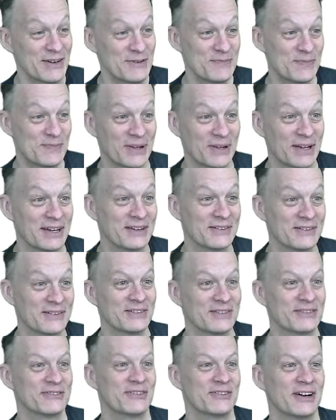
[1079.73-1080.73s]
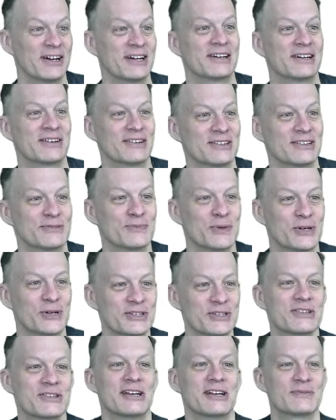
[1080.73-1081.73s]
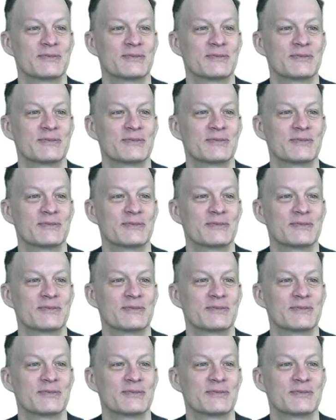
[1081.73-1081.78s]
playing with fire is much less